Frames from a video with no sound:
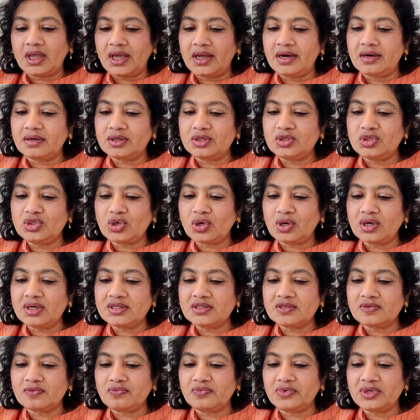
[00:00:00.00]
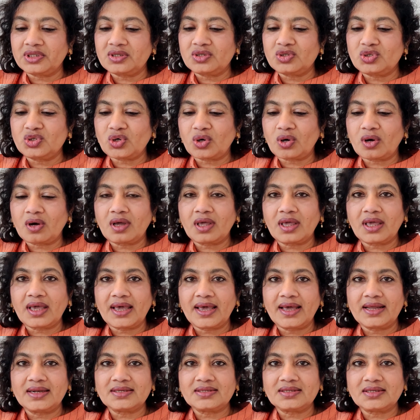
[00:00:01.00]
and rejoice with joy
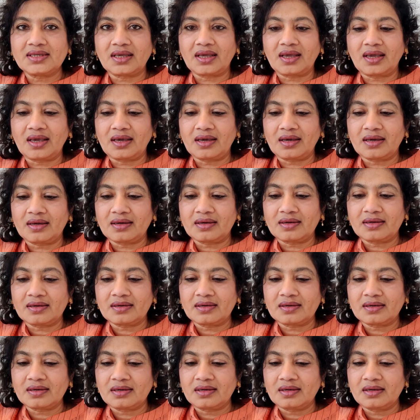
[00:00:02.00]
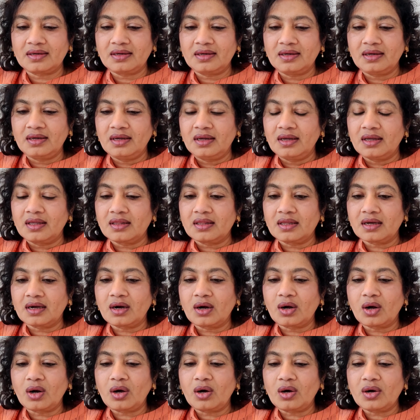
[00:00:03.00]
and singing. The
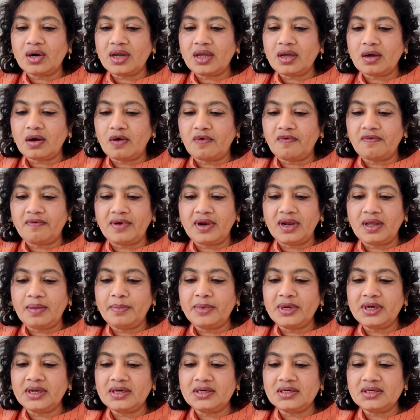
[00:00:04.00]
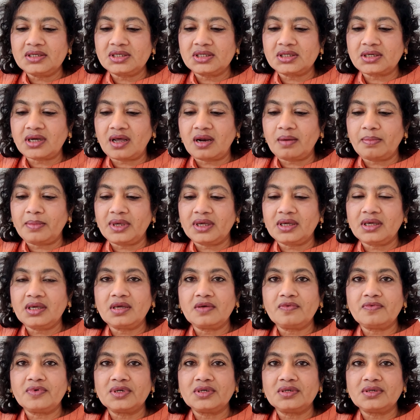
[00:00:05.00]
glory of Lebanon shall be
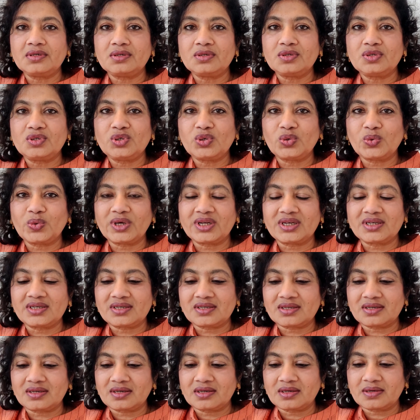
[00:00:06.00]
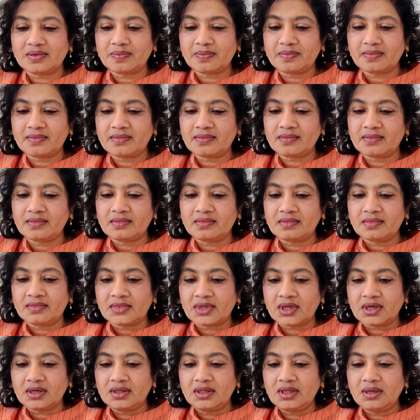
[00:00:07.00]
given to it,
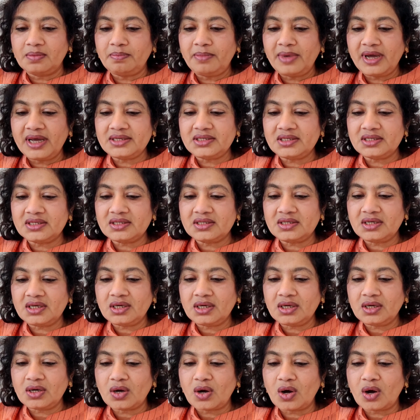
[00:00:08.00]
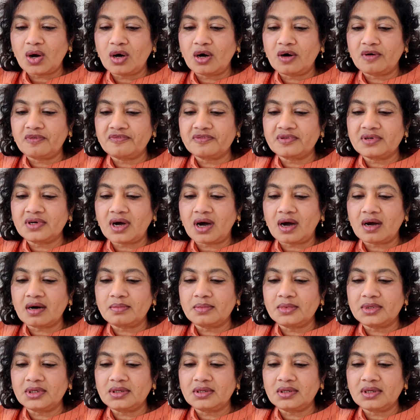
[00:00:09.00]
the majesty of
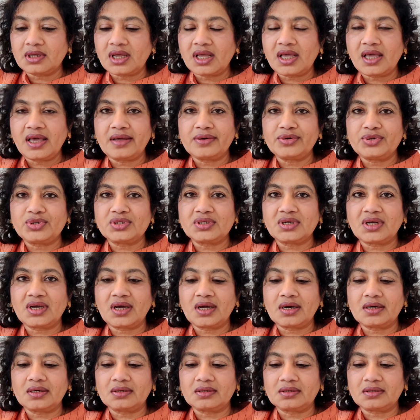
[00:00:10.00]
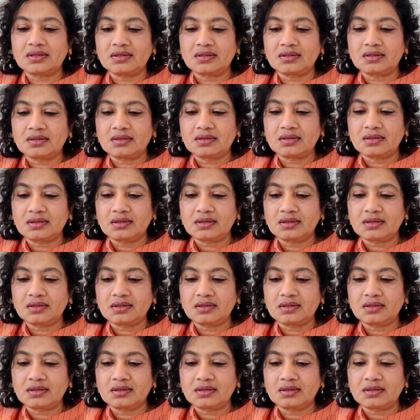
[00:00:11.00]
Carmel and Sharon.